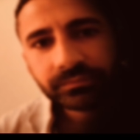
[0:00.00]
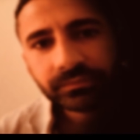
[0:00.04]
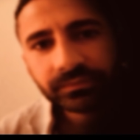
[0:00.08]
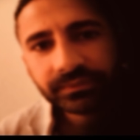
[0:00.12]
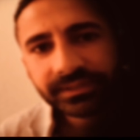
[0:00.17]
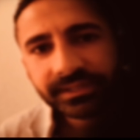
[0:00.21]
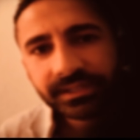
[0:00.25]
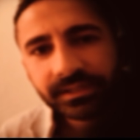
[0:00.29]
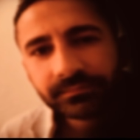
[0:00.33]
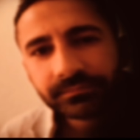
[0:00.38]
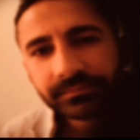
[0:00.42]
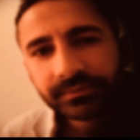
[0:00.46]
We'll
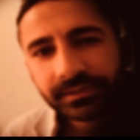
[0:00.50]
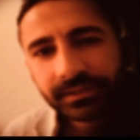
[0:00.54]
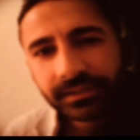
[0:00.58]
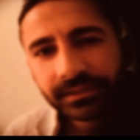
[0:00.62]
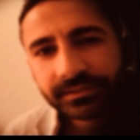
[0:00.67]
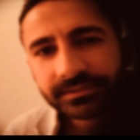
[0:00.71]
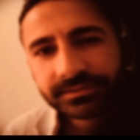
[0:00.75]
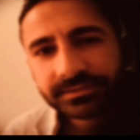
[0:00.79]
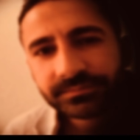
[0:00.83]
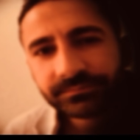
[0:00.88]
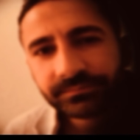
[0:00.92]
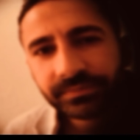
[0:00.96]
keep the
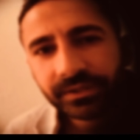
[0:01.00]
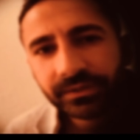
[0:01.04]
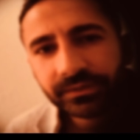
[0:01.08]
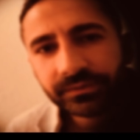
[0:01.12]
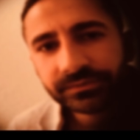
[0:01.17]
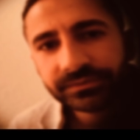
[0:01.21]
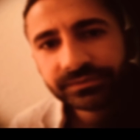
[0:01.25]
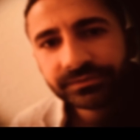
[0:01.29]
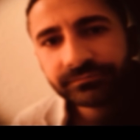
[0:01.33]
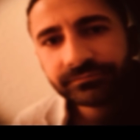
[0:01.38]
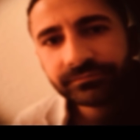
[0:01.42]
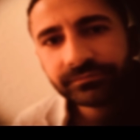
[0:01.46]

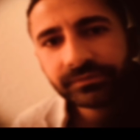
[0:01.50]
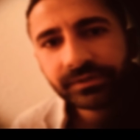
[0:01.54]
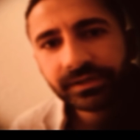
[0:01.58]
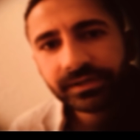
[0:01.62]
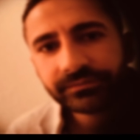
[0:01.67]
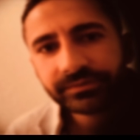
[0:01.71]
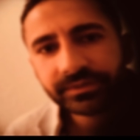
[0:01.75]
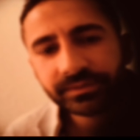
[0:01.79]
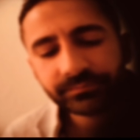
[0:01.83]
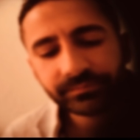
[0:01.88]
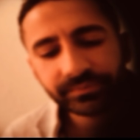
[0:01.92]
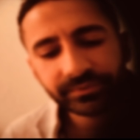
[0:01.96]
exposure
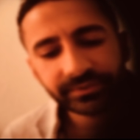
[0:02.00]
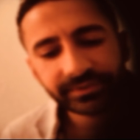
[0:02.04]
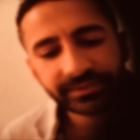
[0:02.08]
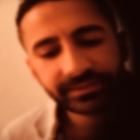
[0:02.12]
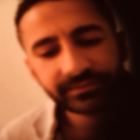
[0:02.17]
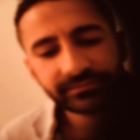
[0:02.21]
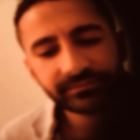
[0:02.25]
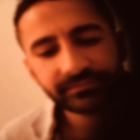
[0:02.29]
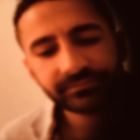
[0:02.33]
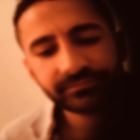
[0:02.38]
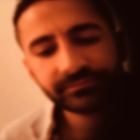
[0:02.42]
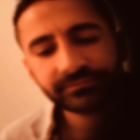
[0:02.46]
very
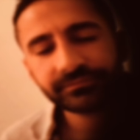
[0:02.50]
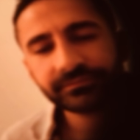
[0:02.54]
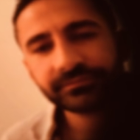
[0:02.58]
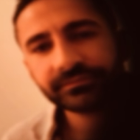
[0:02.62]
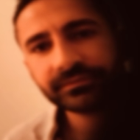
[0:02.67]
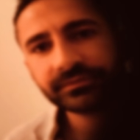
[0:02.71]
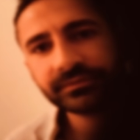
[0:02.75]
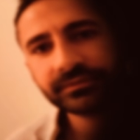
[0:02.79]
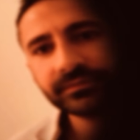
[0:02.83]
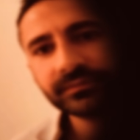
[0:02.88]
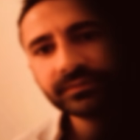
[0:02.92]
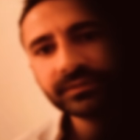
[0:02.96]
brief.
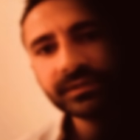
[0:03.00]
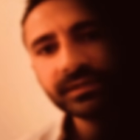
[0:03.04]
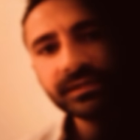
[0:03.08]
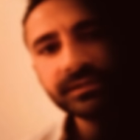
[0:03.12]
Okay,